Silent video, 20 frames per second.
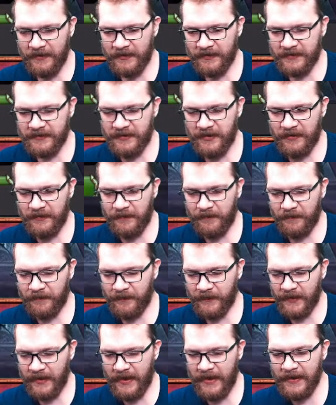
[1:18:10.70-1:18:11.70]
So,
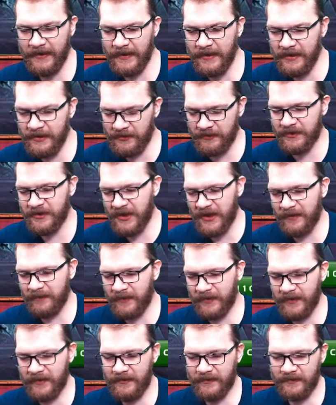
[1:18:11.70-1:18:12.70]
any new
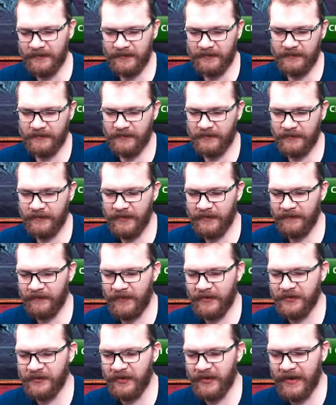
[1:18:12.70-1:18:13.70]
champion and
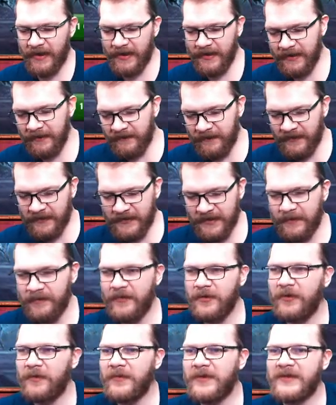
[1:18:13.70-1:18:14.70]
virtually any first-time
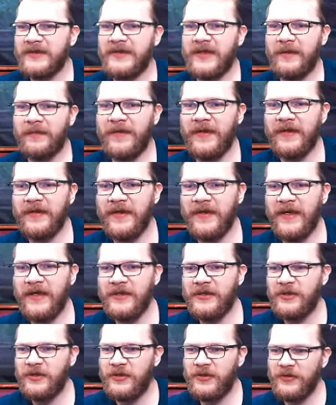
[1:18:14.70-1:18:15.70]
dupe is something that I
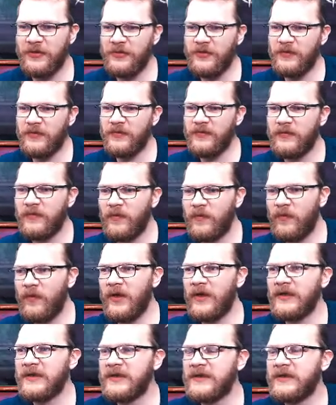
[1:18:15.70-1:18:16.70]
do
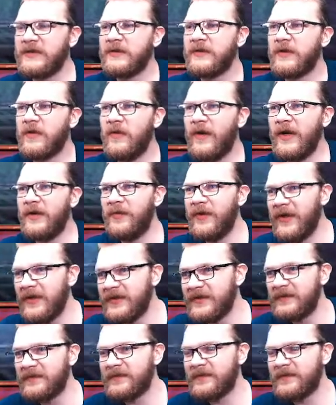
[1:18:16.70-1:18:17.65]
want quite a bit.